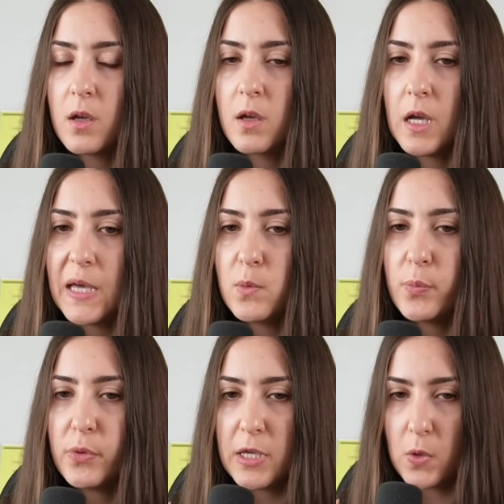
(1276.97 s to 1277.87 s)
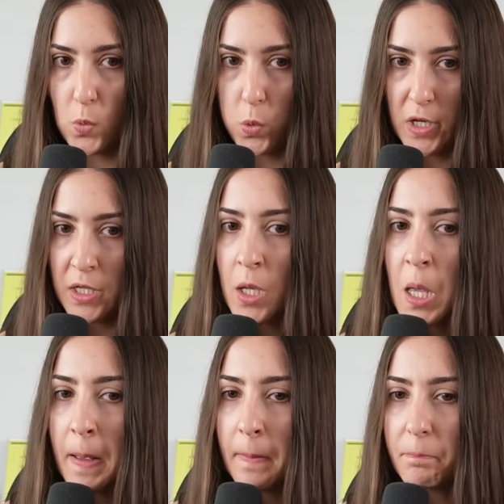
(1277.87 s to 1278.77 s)
I will play queen
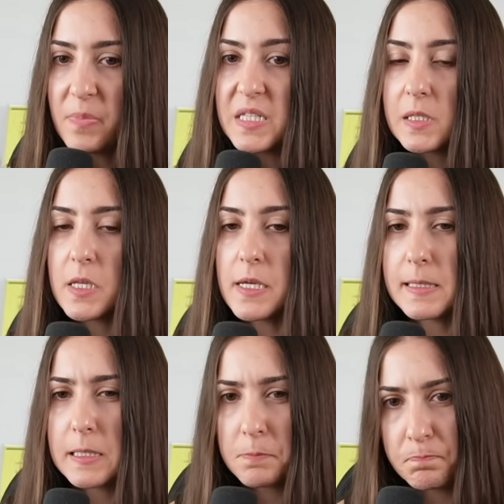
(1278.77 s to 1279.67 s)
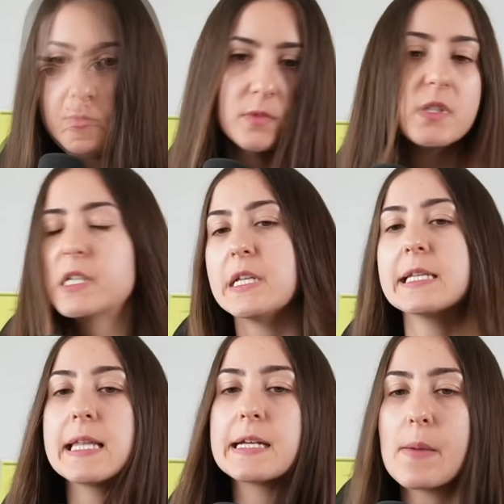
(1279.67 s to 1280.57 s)
b6. The idea is
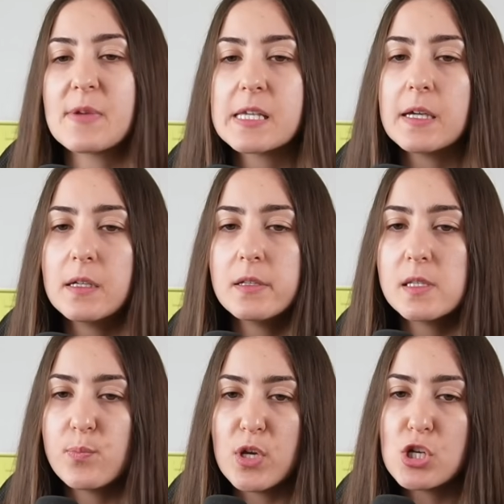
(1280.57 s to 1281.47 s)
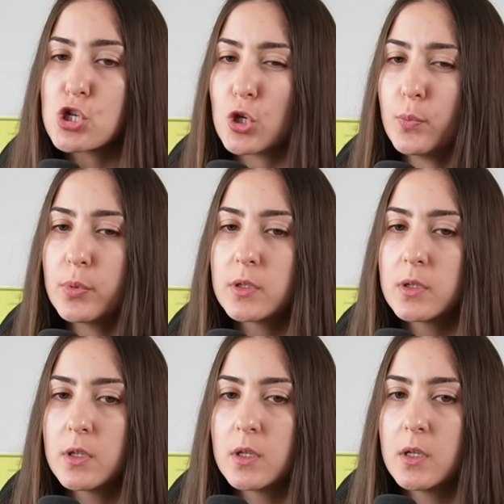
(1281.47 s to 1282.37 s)
that I'm attacking this bishop,
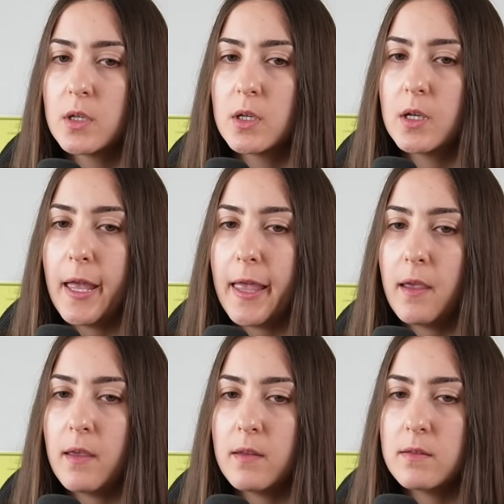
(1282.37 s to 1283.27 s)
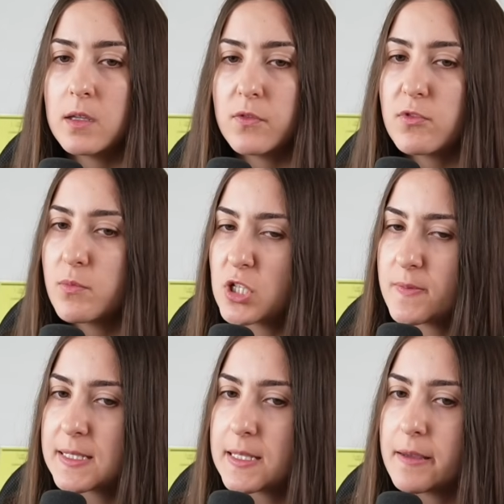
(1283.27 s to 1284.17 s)
and if the bishop
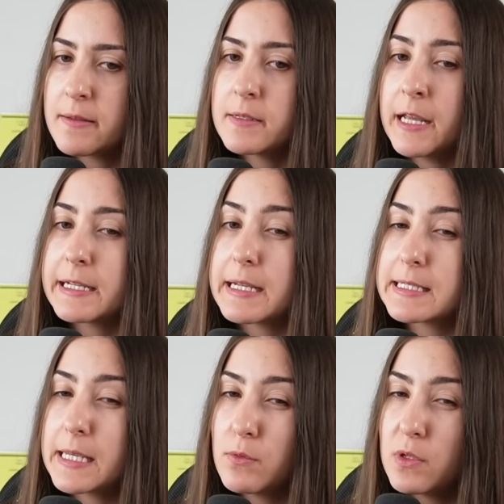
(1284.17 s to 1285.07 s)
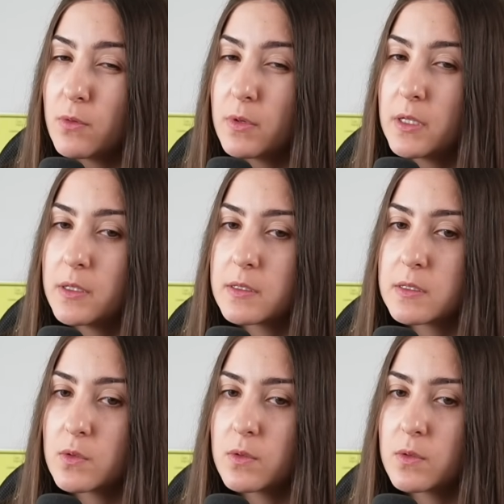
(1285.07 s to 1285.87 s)
is taking knight, I take with the queen and...